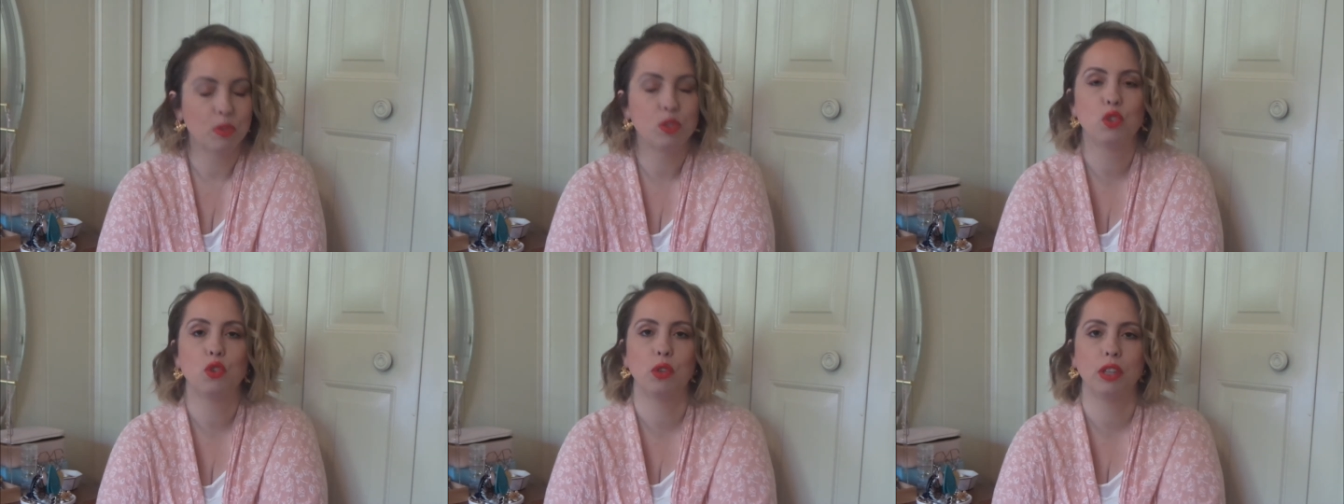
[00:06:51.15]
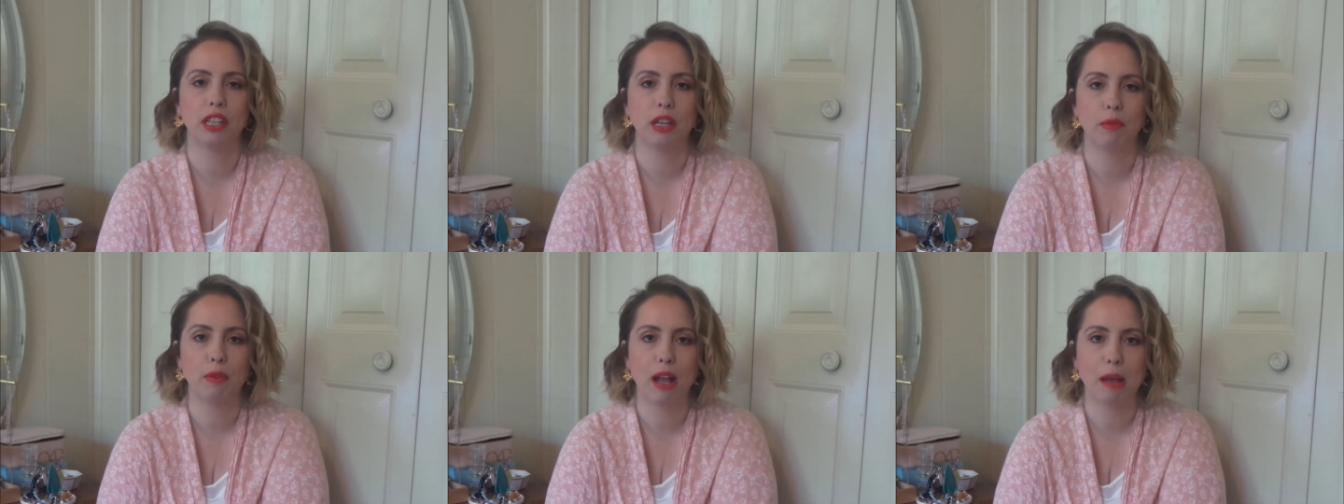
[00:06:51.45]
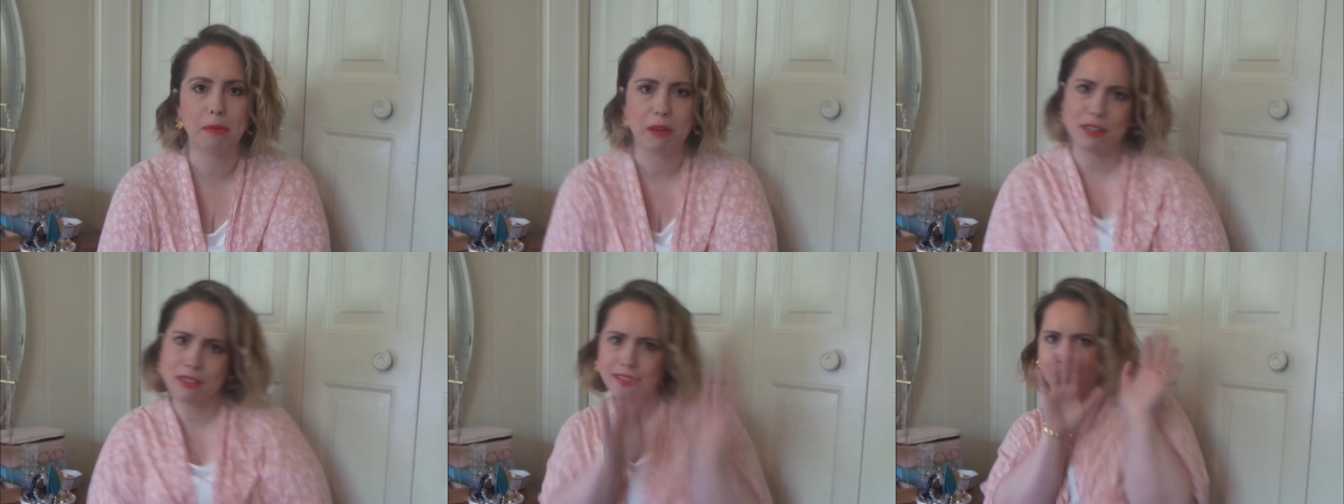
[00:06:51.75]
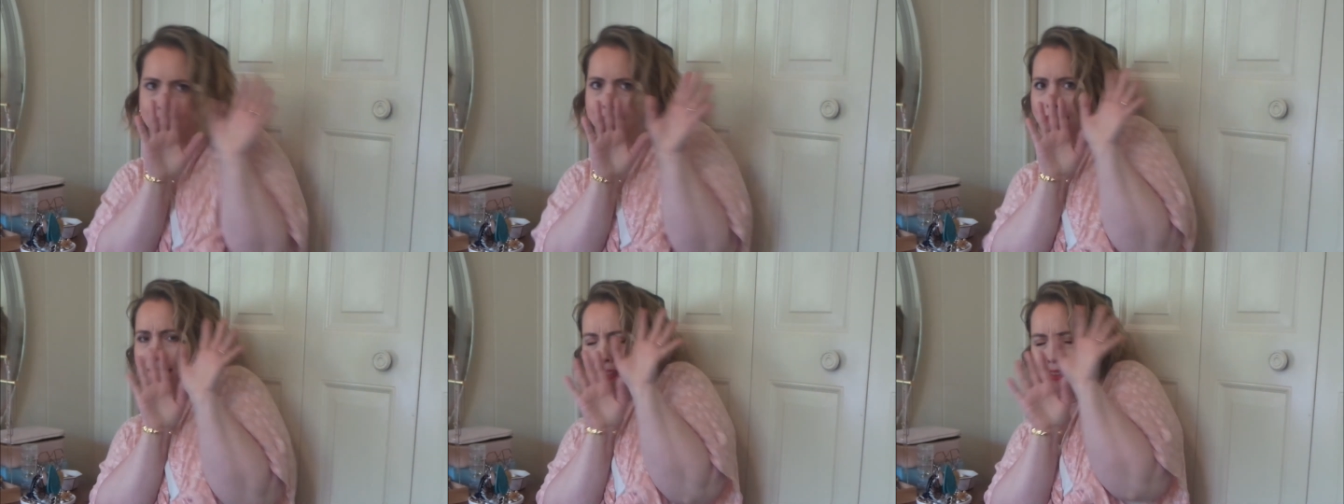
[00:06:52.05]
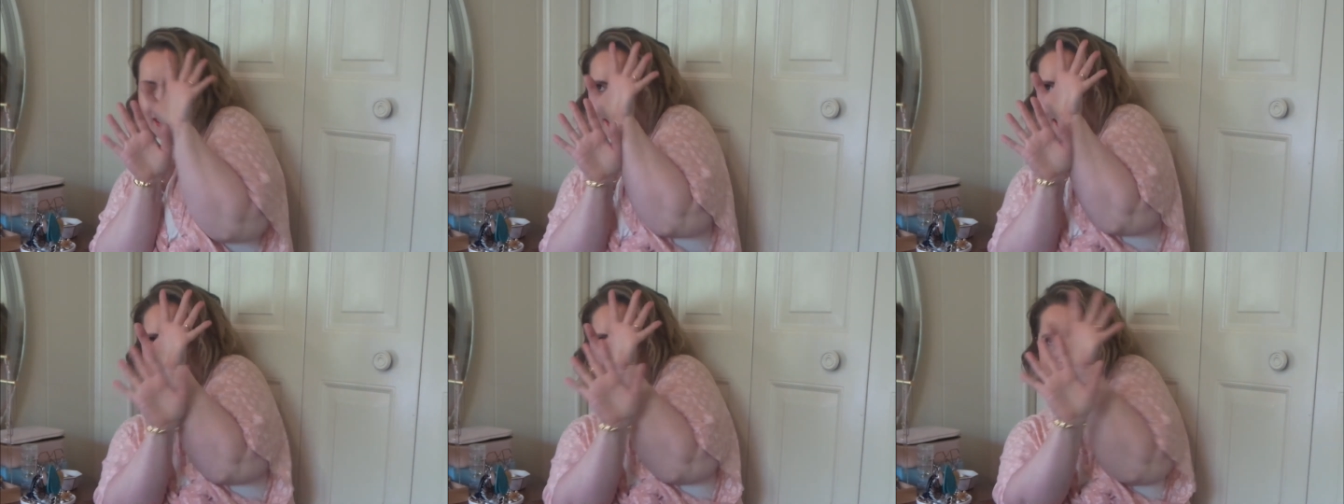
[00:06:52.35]
Julia Roberts.
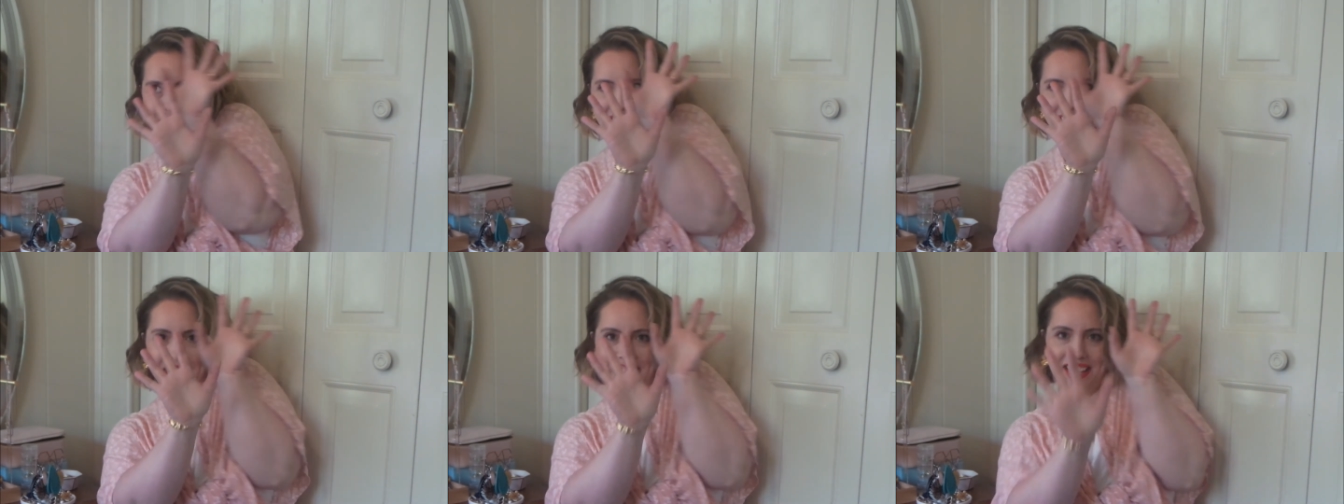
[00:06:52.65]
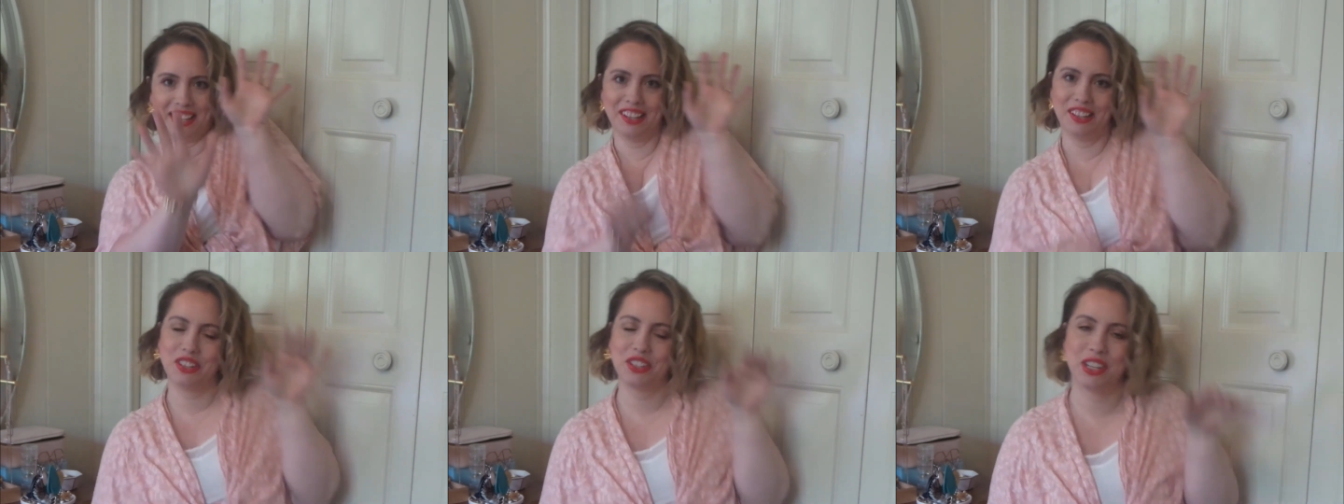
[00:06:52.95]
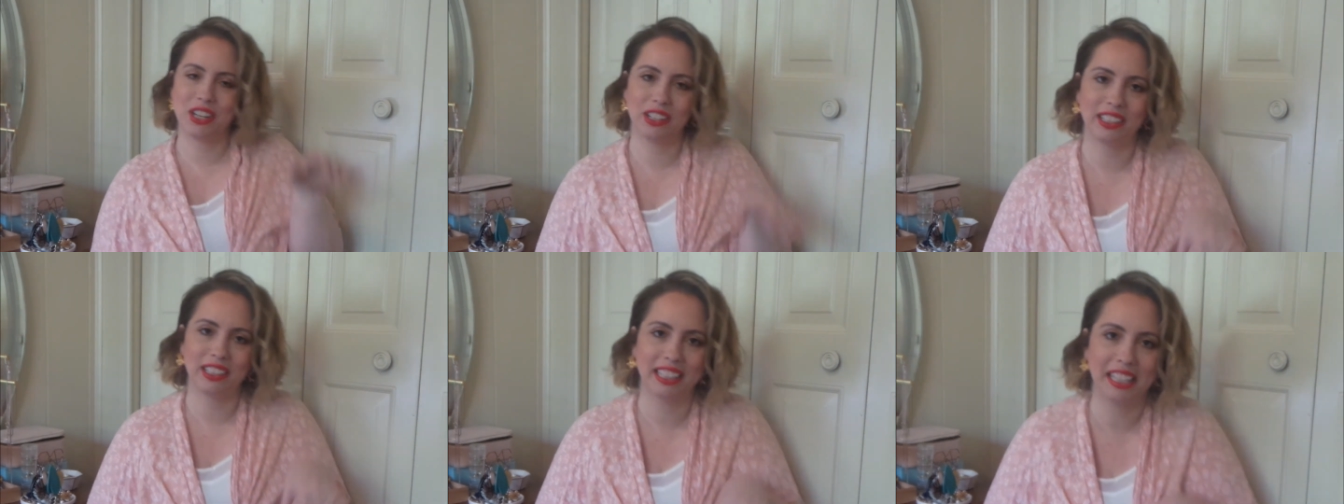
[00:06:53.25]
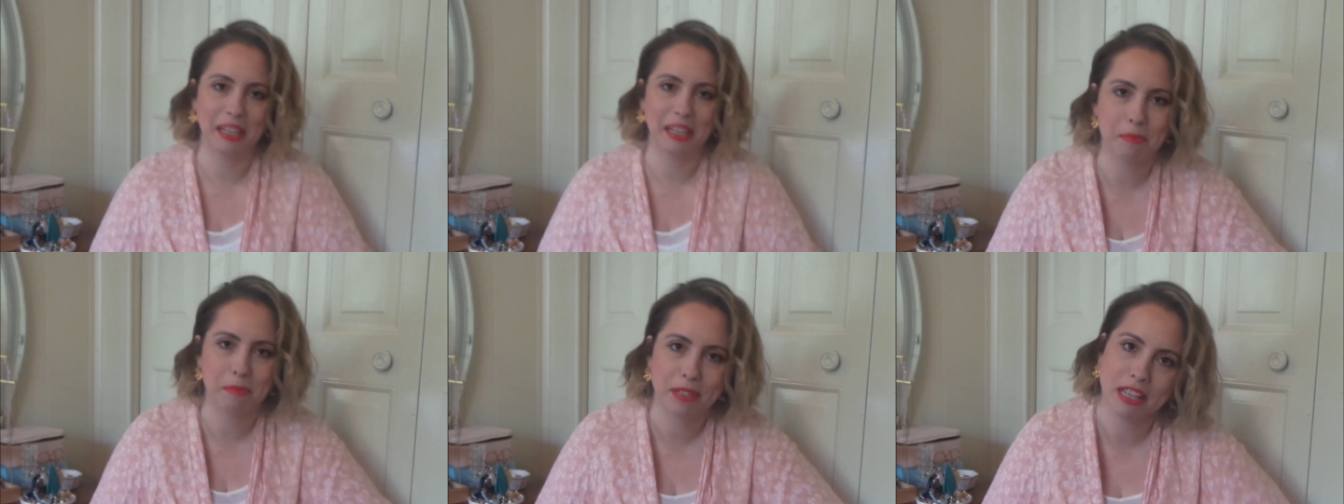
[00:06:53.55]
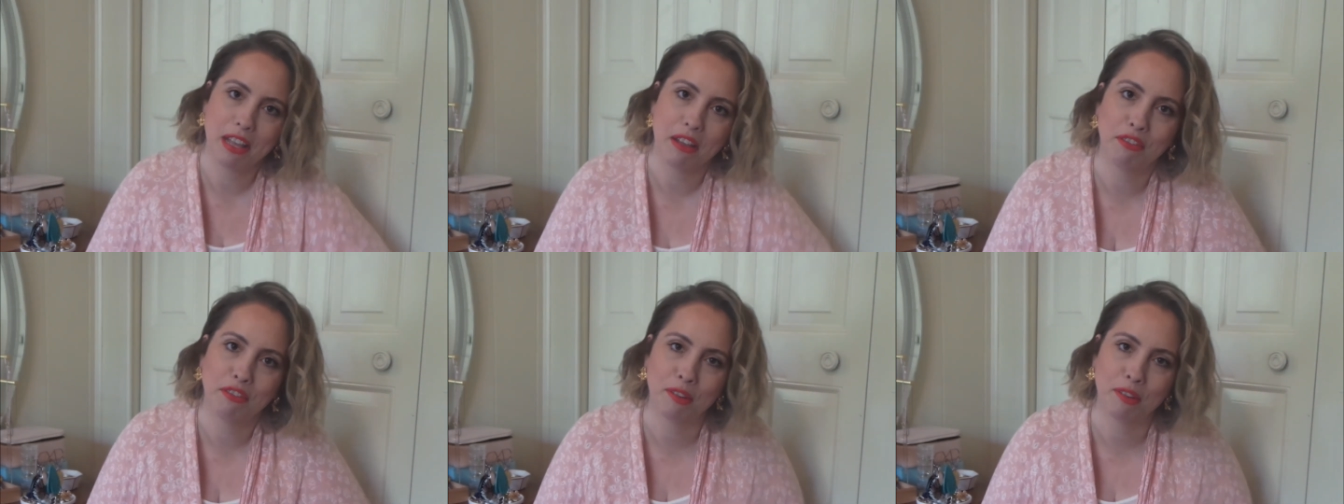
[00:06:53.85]
Like, shielding
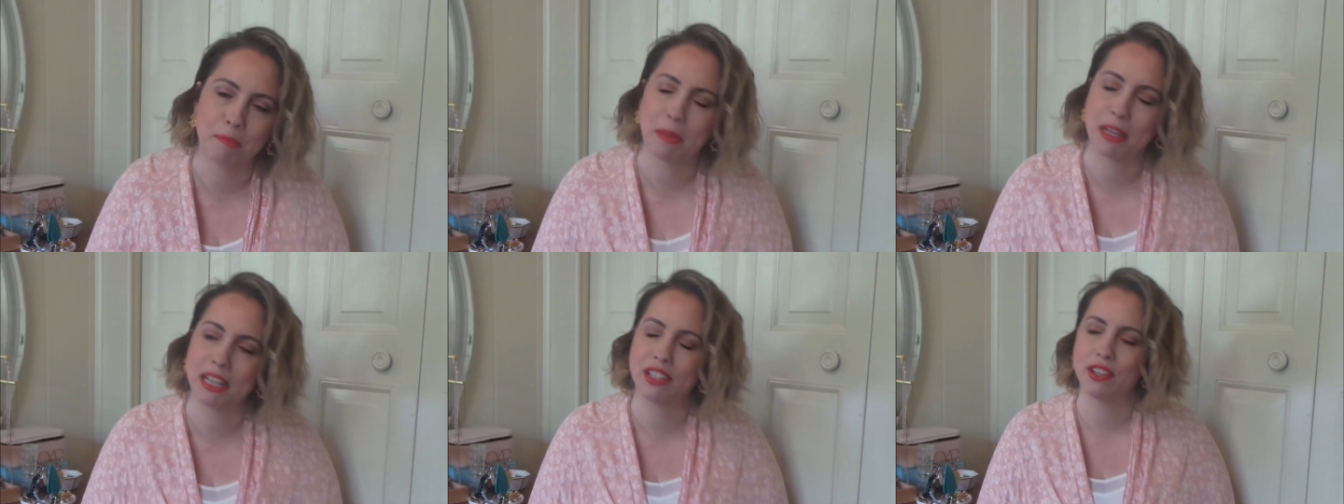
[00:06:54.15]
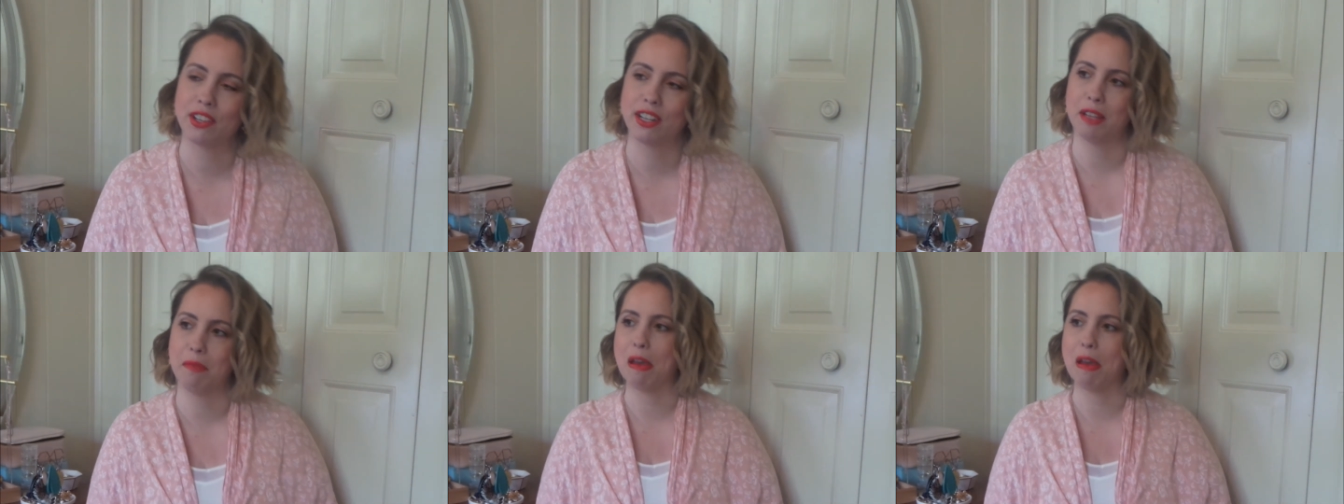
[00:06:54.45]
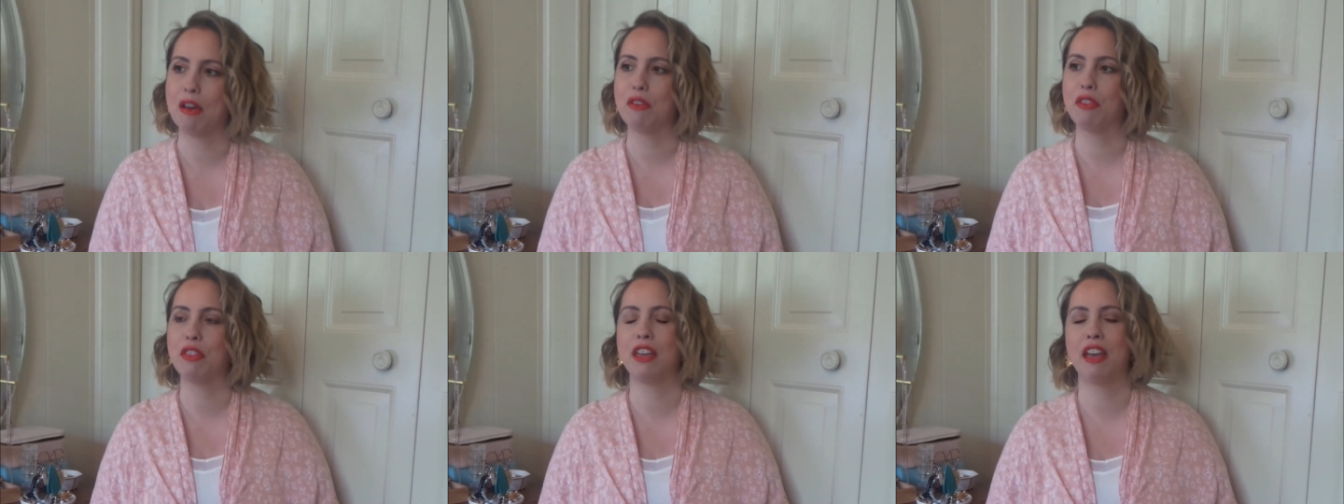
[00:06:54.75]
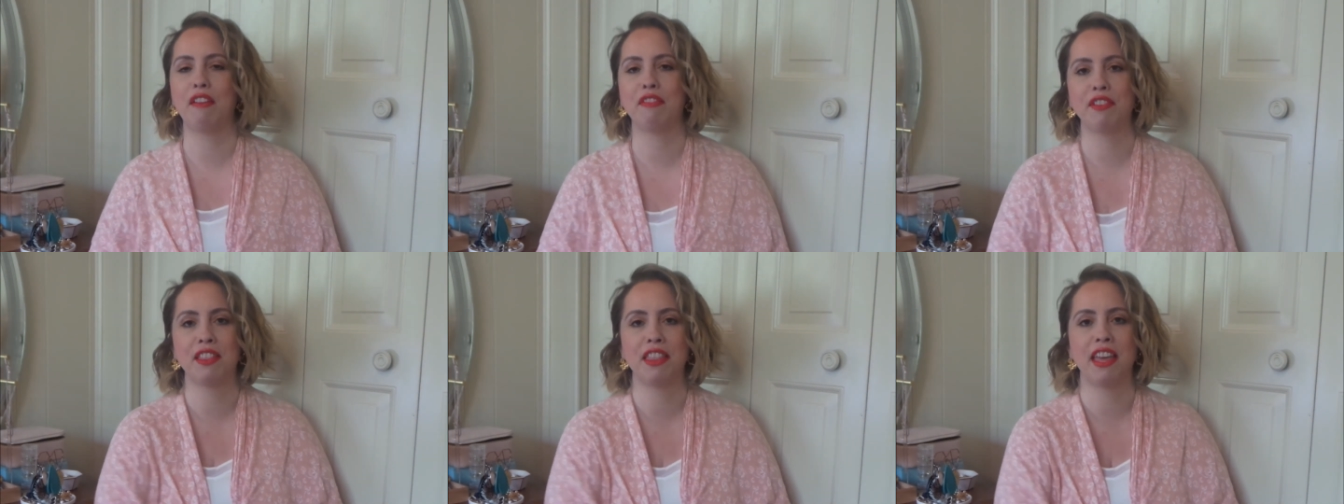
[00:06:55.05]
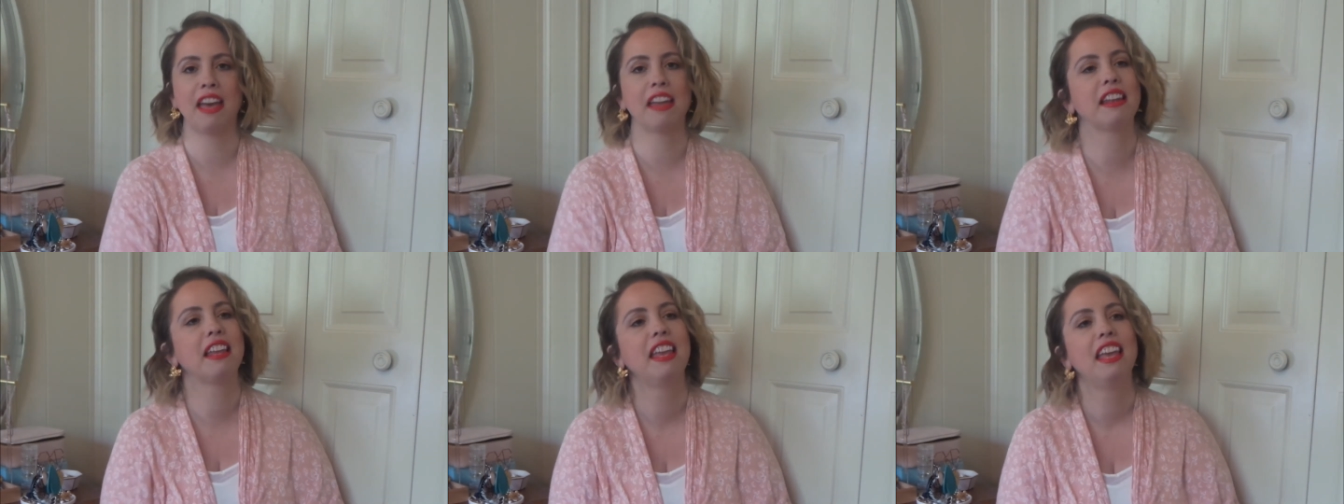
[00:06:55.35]
himself from my dirty mouth after
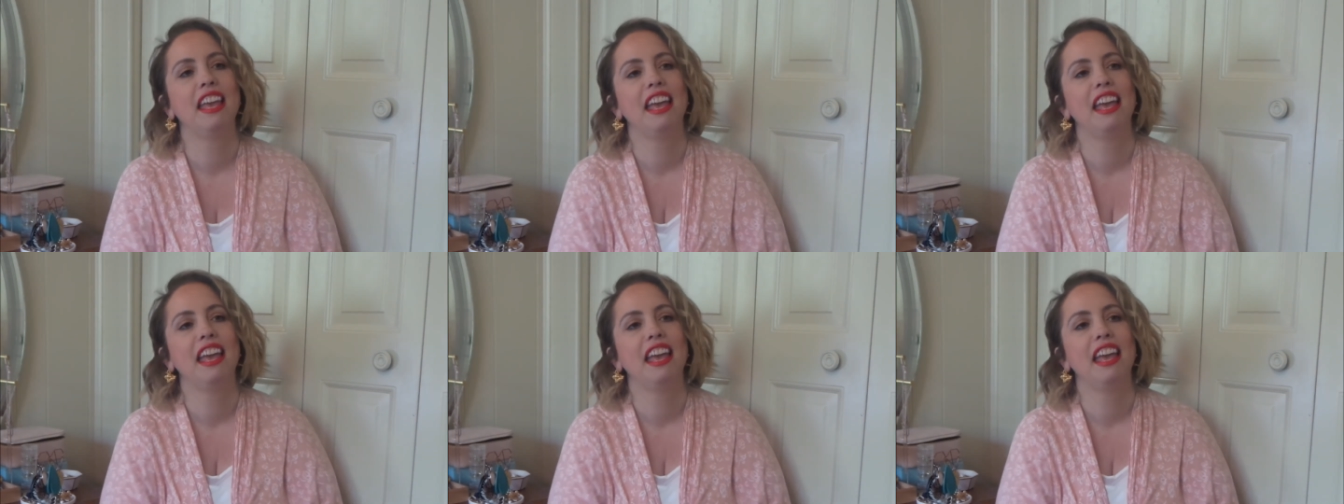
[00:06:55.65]
that.